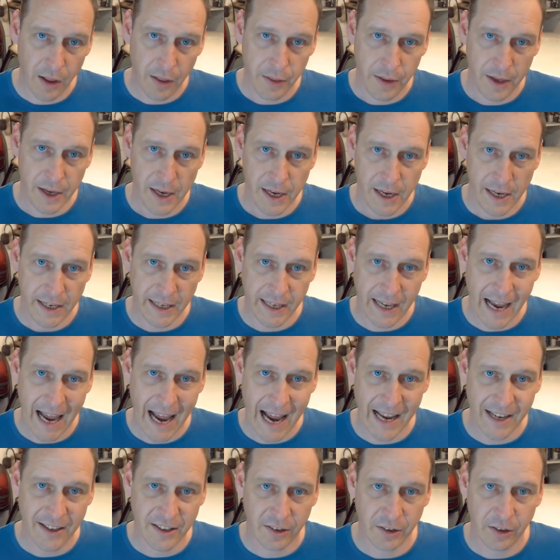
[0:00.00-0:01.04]
the
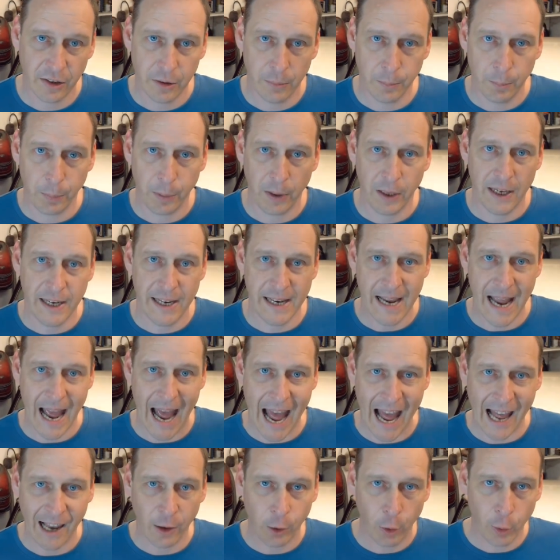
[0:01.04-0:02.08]
CAD complete
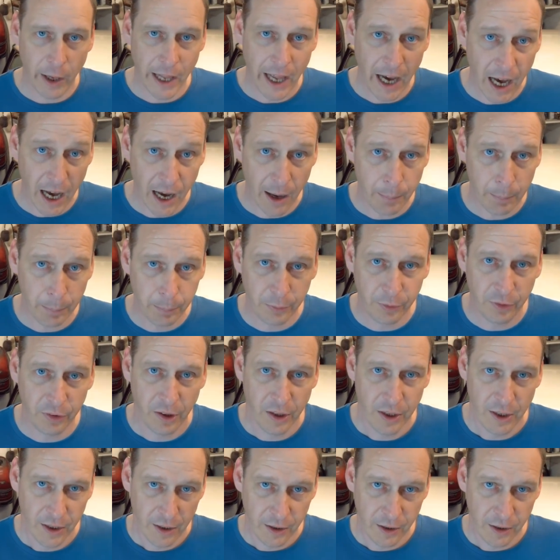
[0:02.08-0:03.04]
alloy hubs,